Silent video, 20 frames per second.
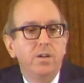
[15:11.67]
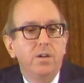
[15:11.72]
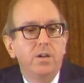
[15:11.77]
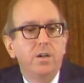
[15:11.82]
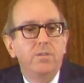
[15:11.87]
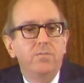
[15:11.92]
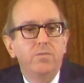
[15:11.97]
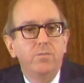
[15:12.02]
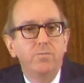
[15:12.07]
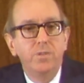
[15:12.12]

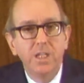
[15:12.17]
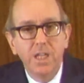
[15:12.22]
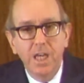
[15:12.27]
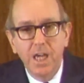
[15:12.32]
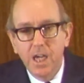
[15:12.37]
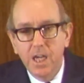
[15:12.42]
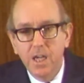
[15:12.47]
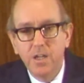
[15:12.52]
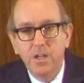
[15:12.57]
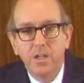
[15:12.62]
of
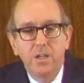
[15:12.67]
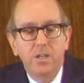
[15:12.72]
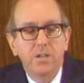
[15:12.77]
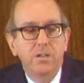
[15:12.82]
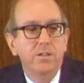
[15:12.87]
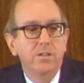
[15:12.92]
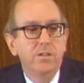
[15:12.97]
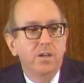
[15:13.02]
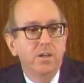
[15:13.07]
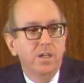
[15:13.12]

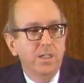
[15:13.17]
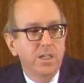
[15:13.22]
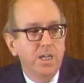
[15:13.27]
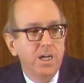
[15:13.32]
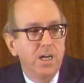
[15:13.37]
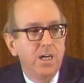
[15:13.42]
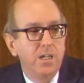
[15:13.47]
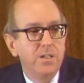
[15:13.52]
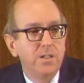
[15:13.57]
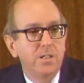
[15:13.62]
obtaining a
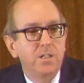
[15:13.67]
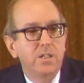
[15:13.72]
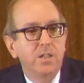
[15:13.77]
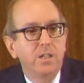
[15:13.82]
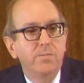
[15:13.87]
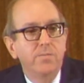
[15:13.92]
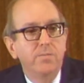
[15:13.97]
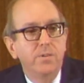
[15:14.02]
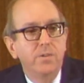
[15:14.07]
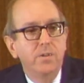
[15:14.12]

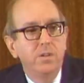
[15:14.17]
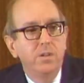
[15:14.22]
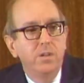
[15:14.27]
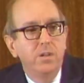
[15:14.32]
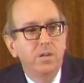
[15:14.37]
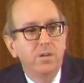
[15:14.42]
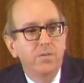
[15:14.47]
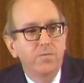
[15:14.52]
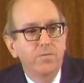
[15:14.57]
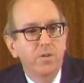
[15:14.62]
concept
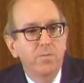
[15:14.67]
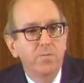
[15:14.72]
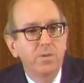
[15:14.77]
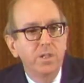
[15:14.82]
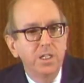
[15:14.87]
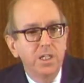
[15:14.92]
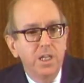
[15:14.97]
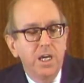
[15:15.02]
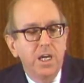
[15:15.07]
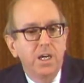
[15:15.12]
from a
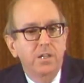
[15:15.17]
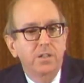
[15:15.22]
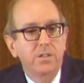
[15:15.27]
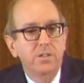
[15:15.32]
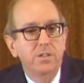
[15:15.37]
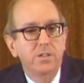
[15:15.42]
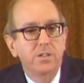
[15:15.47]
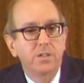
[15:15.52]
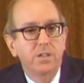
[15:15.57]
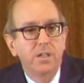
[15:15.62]

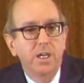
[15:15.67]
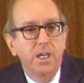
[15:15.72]
text.